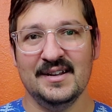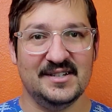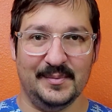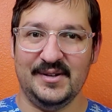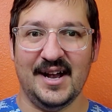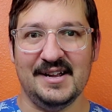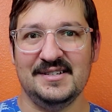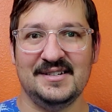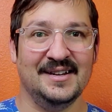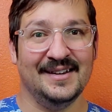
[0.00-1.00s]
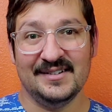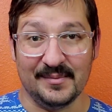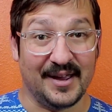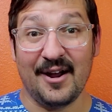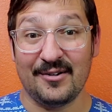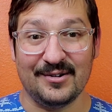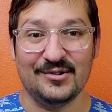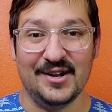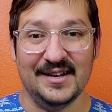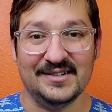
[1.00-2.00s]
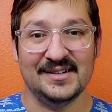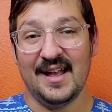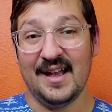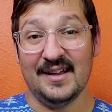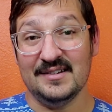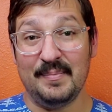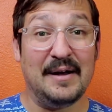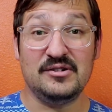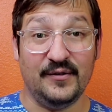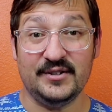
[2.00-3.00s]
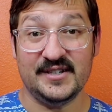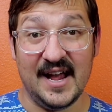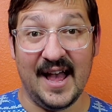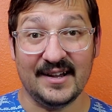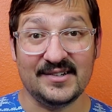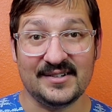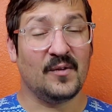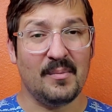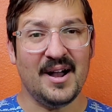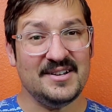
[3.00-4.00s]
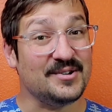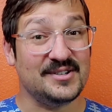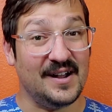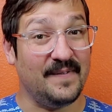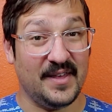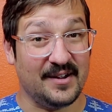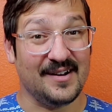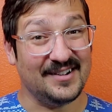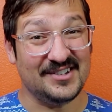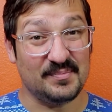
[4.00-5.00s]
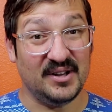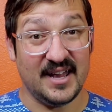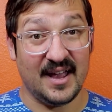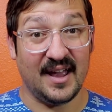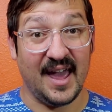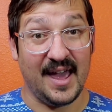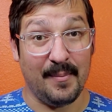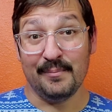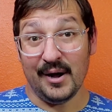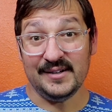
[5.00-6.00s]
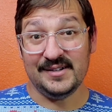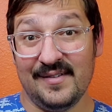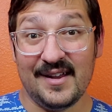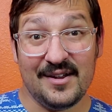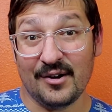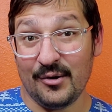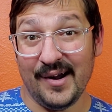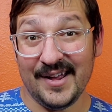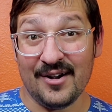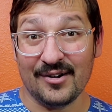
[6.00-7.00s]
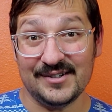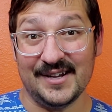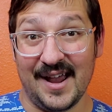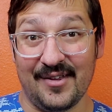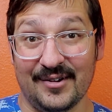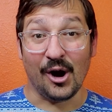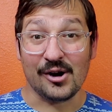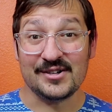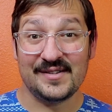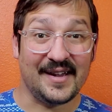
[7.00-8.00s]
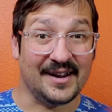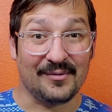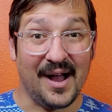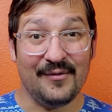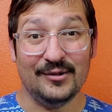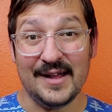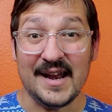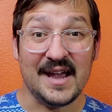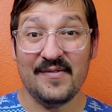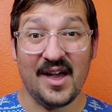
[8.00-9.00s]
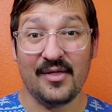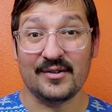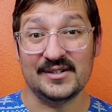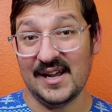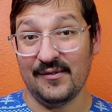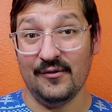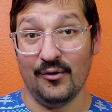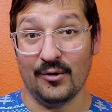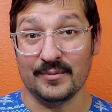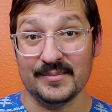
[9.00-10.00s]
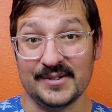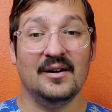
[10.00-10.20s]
some dice, some character sheets, and bountiful snacks, remind yourself that you're not just playing a game, but that you're creating art together. Art that can rival any of the other 7 forms.